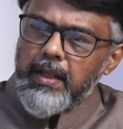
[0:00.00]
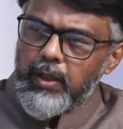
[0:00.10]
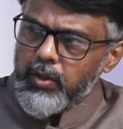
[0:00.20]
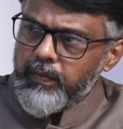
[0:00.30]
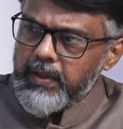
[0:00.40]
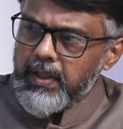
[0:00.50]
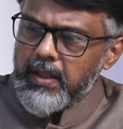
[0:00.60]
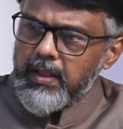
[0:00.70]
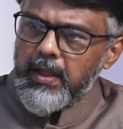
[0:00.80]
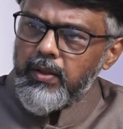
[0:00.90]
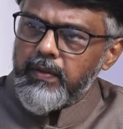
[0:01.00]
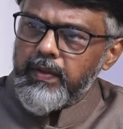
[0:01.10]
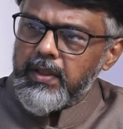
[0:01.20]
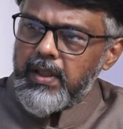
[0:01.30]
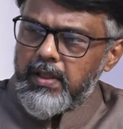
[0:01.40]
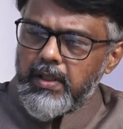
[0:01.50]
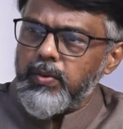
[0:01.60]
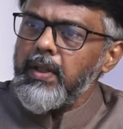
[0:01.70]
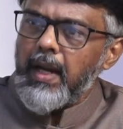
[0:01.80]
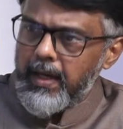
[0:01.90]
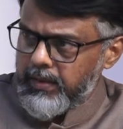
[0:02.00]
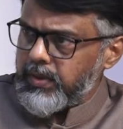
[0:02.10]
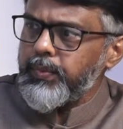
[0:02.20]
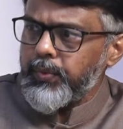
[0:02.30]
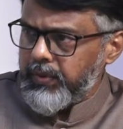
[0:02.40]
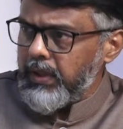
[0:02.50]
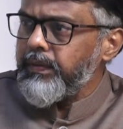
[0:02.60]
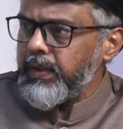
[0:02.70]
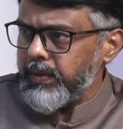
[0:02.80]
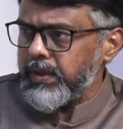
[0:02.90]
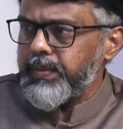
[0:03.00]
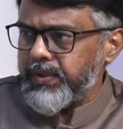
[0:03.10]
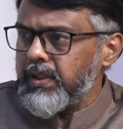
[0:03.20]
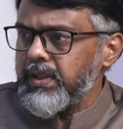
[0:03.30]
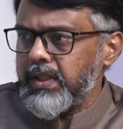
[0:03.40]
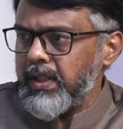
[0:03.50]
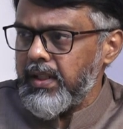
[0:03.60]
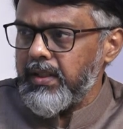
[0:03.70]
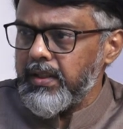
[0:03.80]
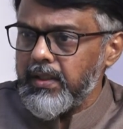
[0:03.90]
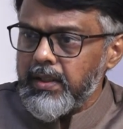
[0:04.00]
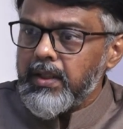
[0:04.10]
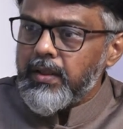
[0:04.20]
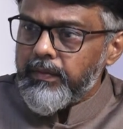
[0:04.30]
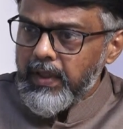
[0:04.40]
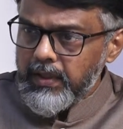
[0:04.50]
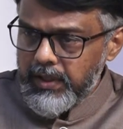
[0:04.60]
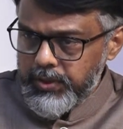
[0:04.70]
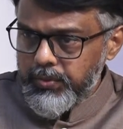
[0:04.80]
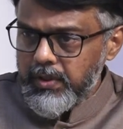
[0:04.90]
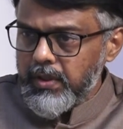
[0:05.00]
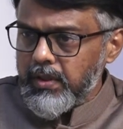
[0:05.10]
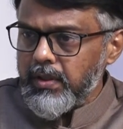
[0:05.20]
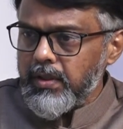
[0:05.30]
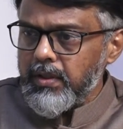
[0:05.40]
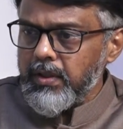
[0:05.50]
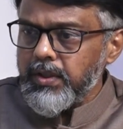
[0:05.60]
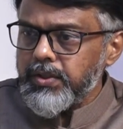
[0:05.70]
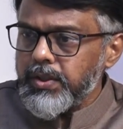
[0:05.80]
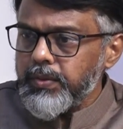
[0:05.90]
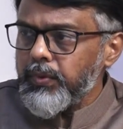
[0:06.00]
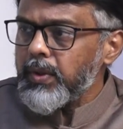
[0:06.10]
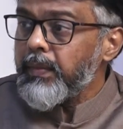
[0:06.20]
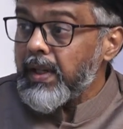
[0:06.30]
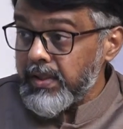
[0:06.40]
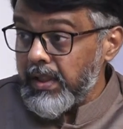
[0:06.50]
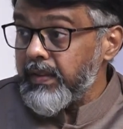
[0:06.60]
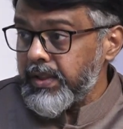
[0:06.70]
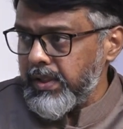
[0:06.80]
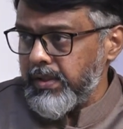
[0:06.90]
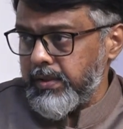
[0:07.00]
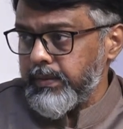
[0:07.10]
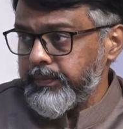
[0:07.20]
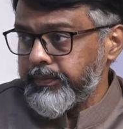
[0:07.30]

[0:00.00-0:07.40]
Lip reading: along with that, actually, suppose if it was a present discontent, why they should insist for mass conversions?